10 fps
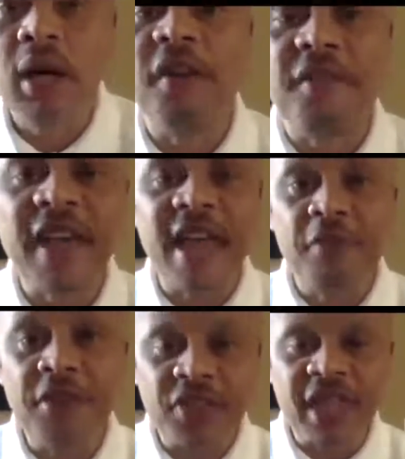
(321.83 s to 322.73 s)
of
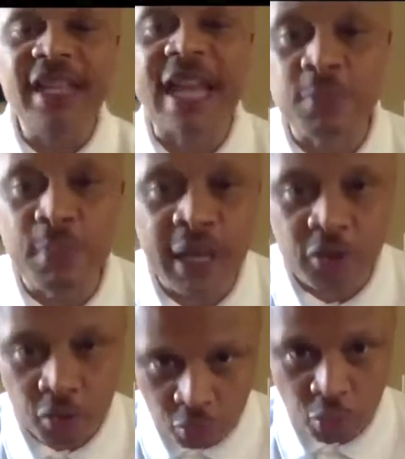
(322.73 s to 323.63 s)
everything that's
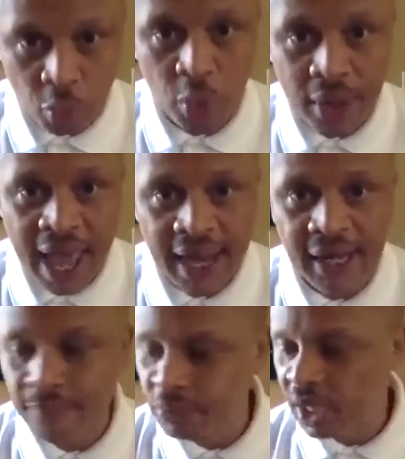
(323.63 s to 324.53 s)
being thrown at it.